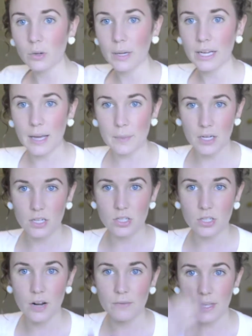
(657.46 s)
quick, I'm gonna
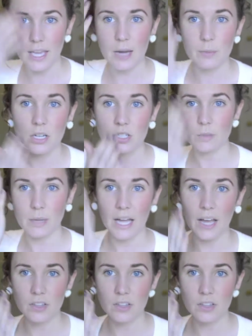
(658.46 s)
turn off the camera and do my